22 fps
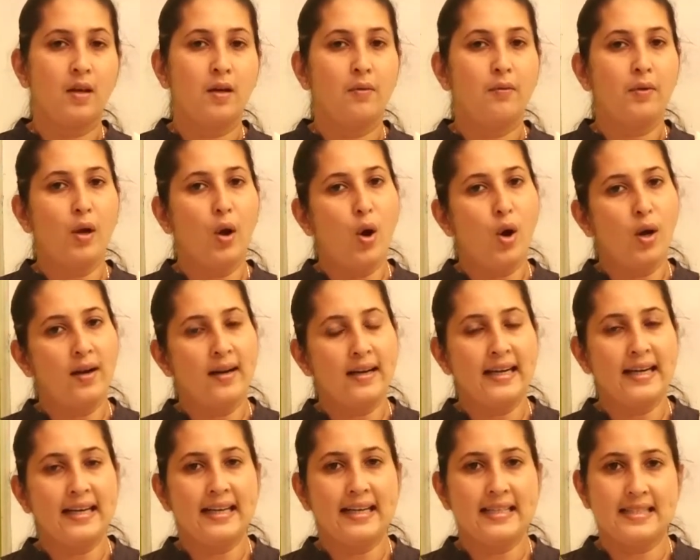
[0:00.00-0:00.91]
We
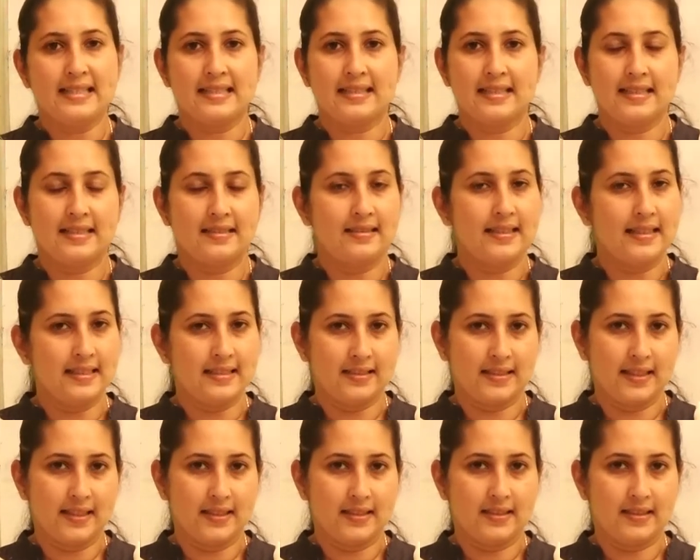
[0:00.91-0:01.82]
already discussed these
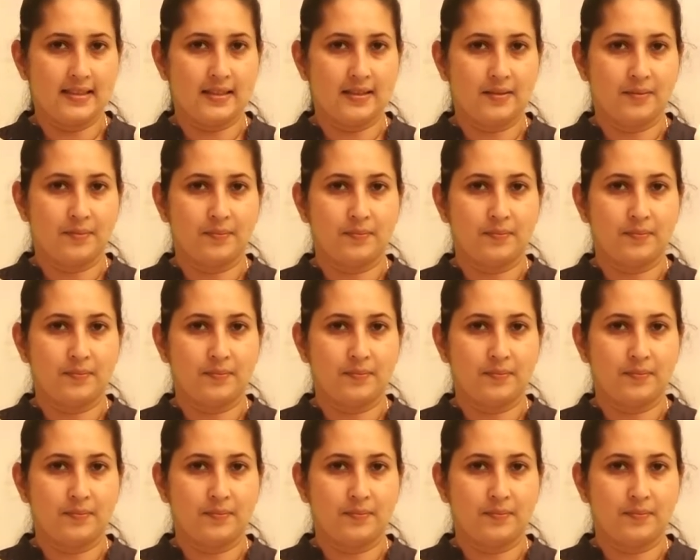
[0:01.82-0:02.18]
things.